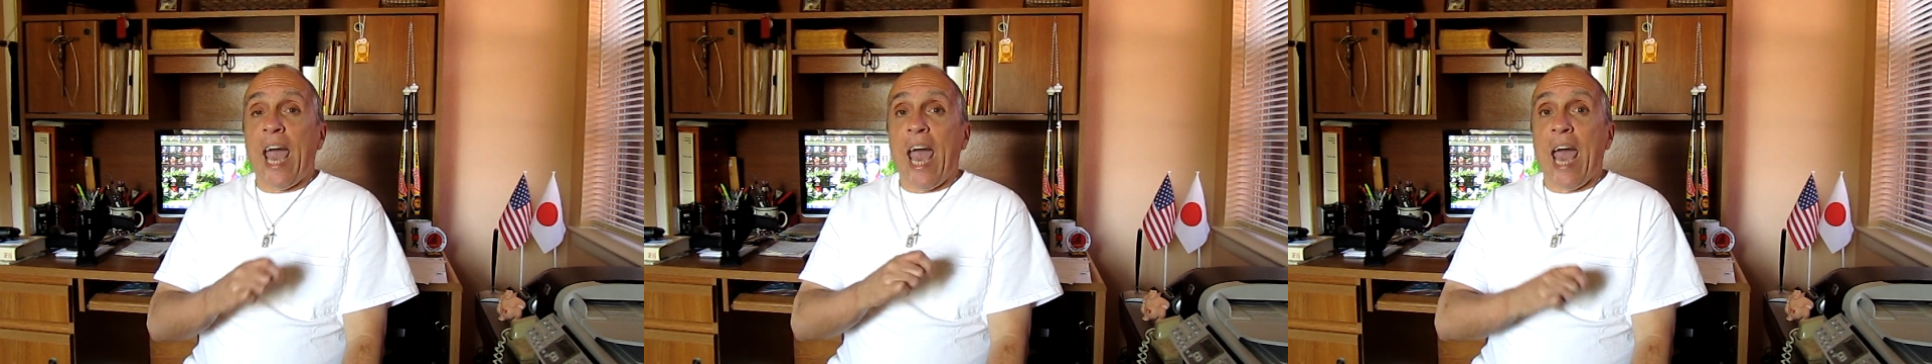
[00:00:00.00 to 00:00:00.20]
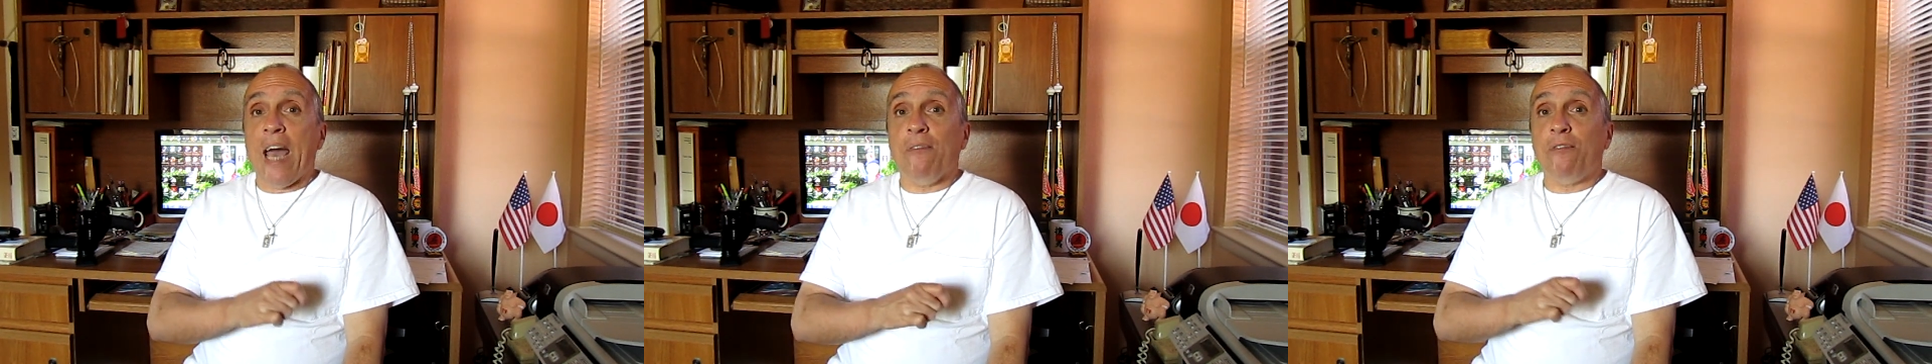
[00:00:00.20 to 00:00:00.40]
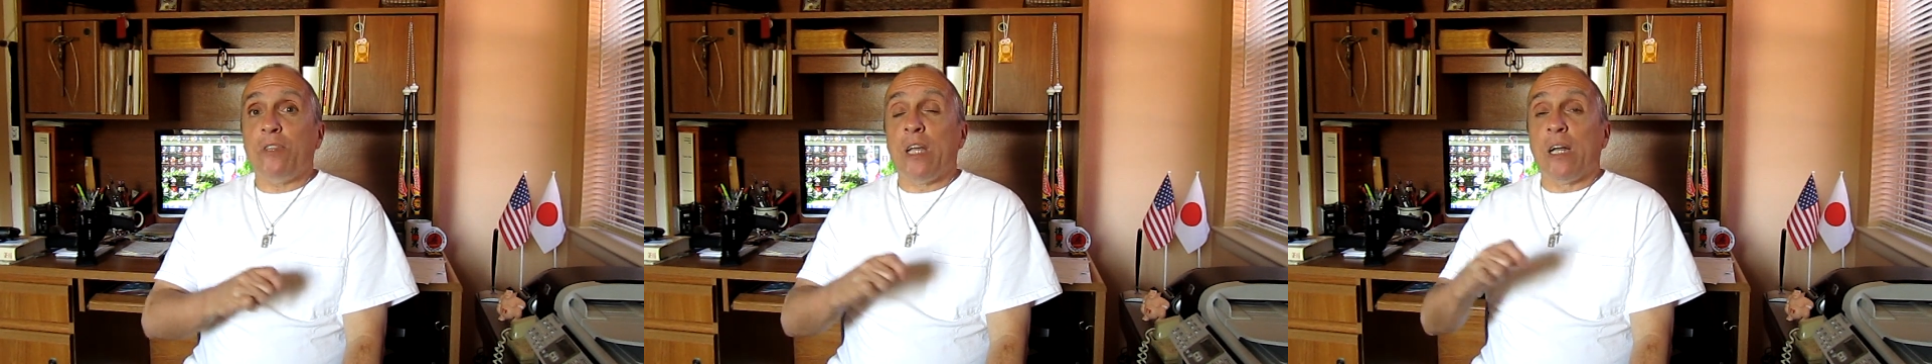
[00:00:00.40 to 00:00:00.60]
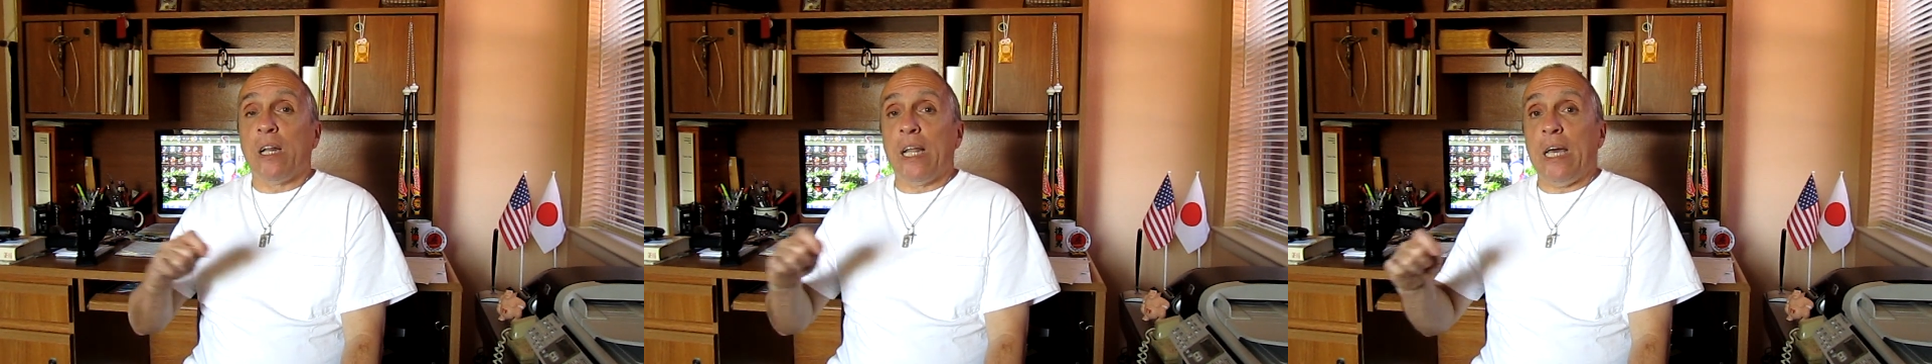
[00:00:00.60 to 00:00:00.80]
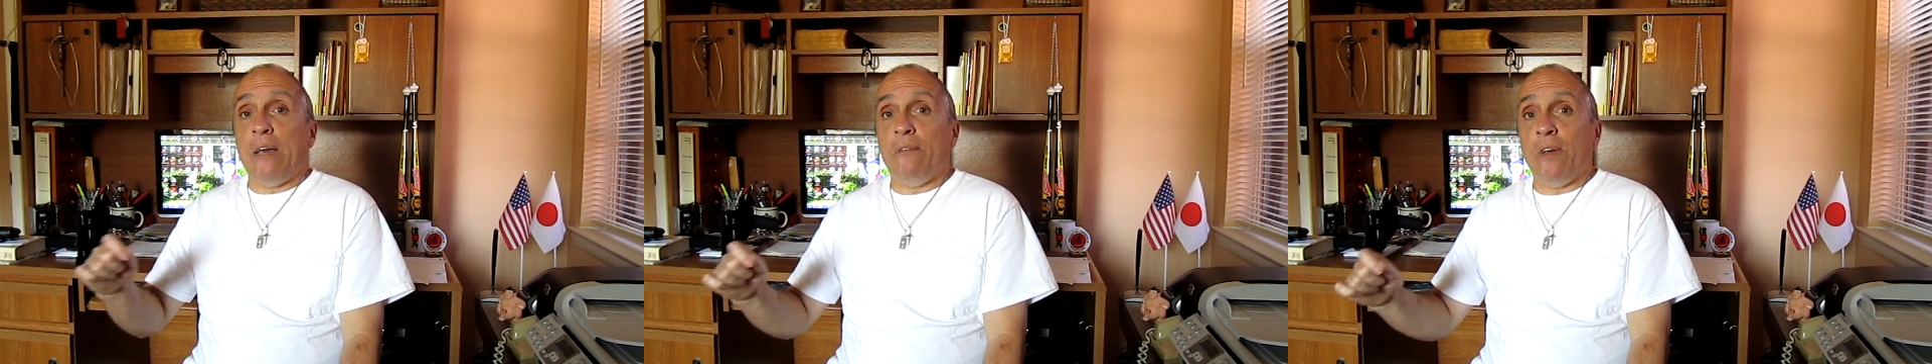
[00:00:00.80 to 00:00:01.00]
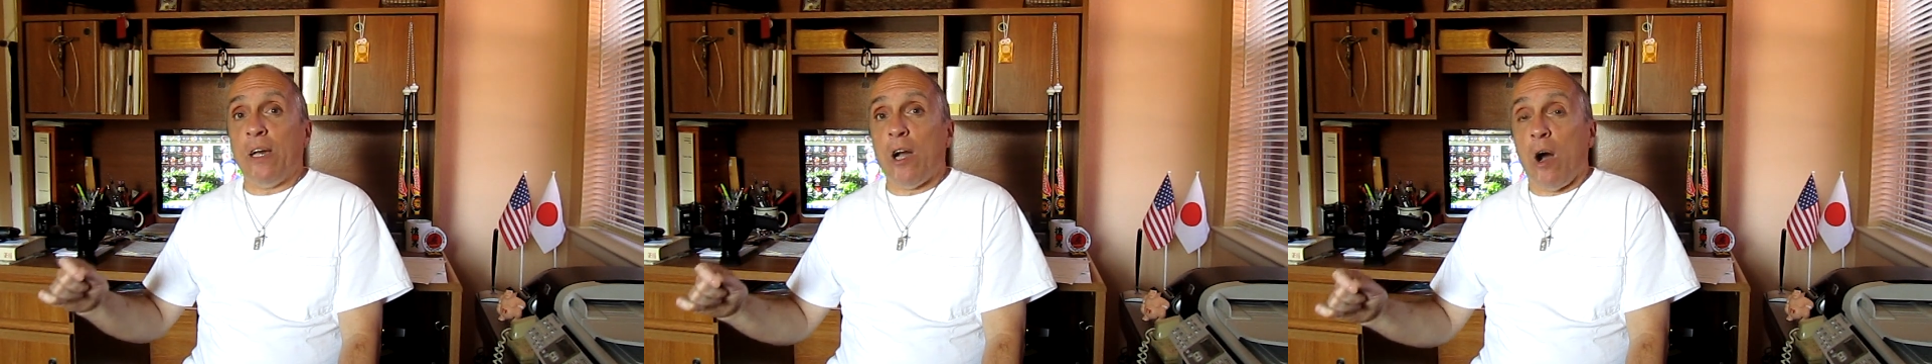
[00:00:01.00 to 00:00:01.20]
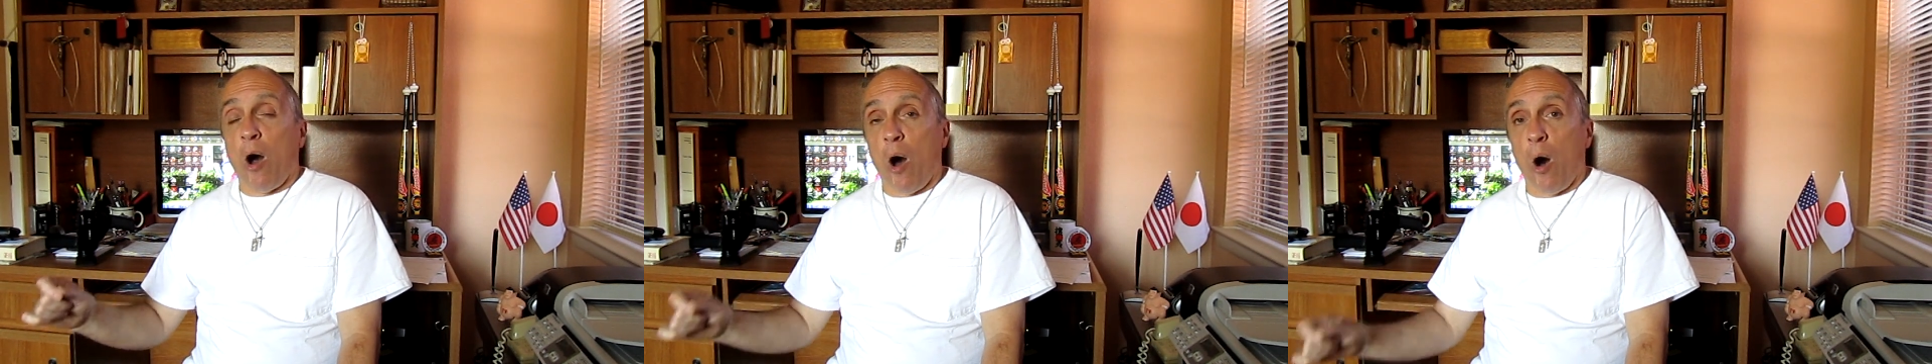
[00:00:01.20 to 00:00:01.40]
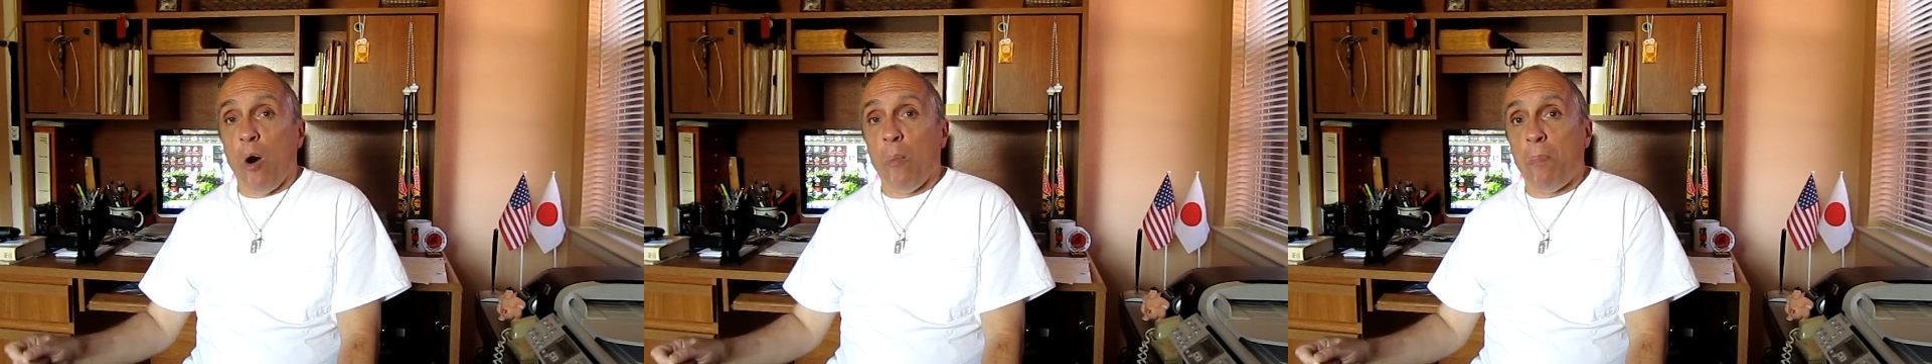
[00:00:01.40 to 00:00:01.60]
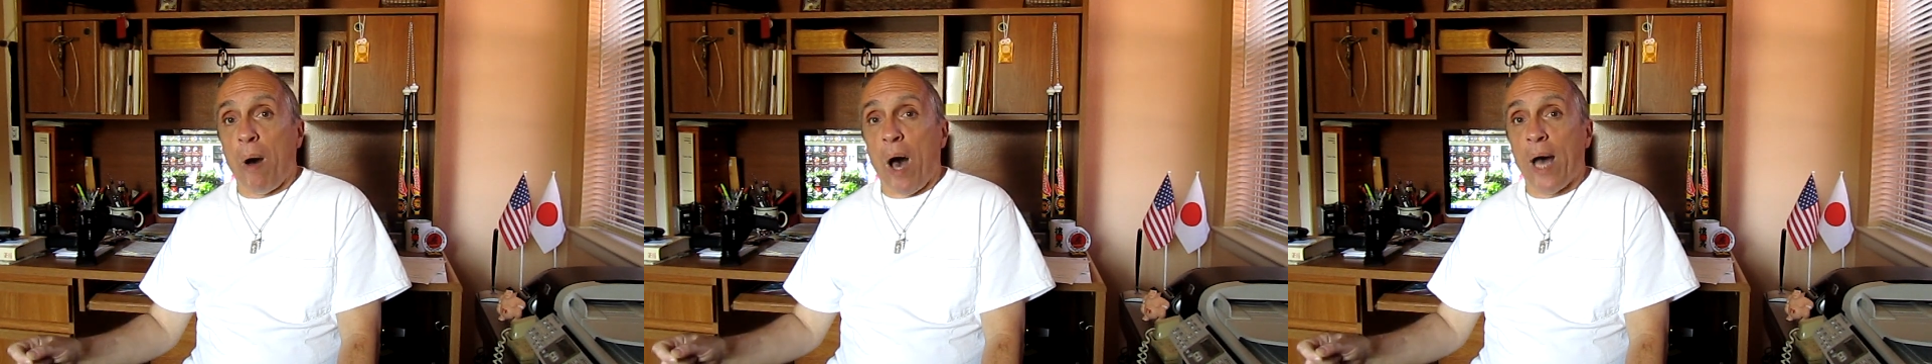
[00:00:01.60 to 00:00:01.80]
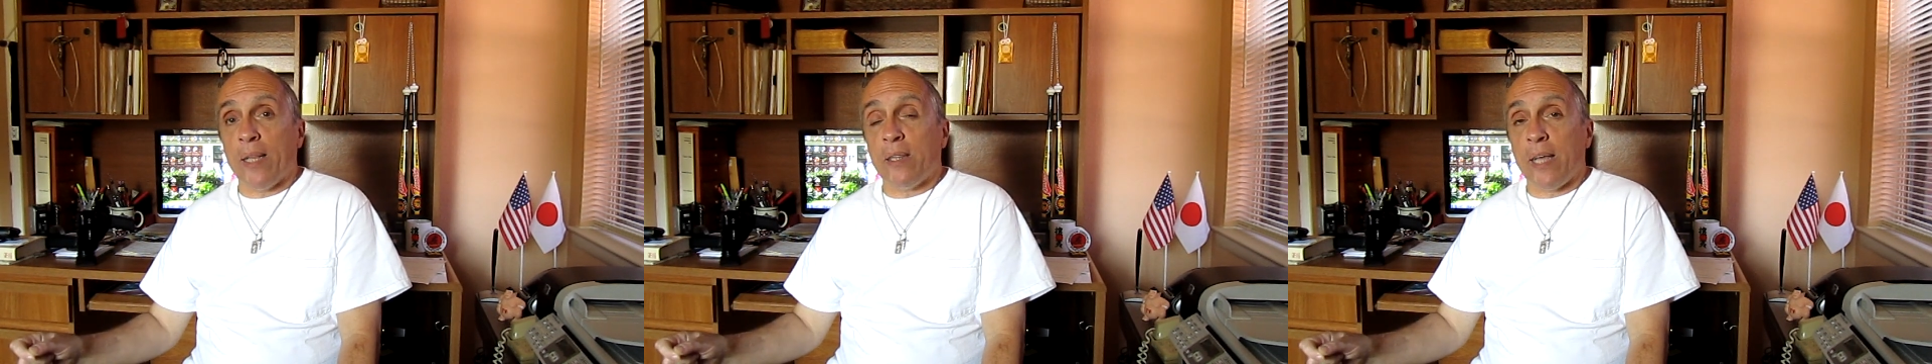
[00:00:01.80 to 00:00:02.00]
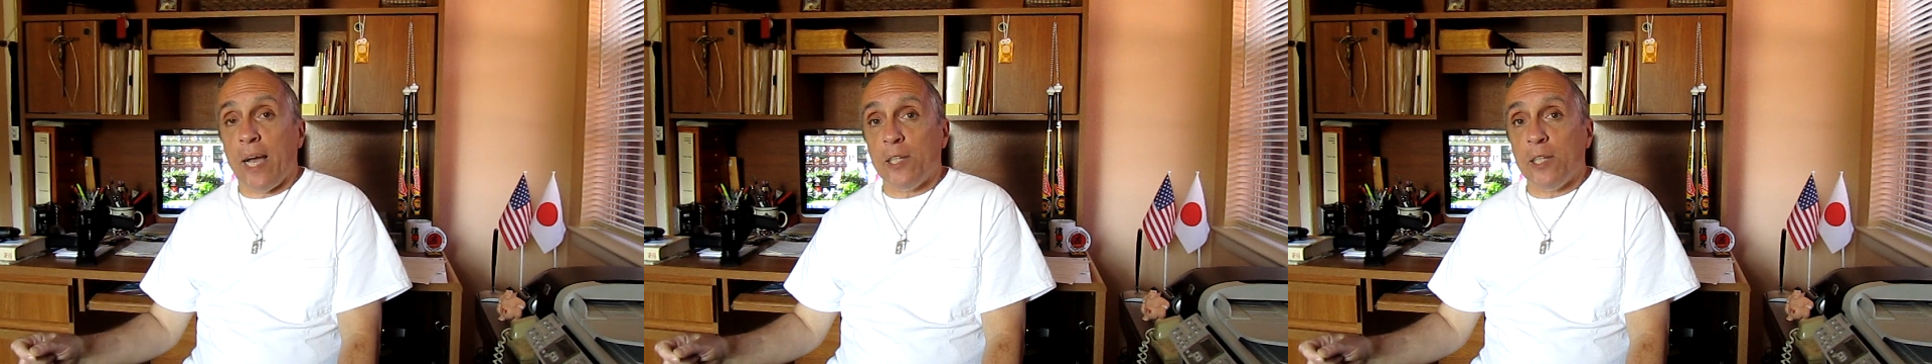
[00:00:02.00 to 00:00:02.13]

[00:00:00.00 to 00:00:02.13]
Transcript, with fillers: after leaving Hobart,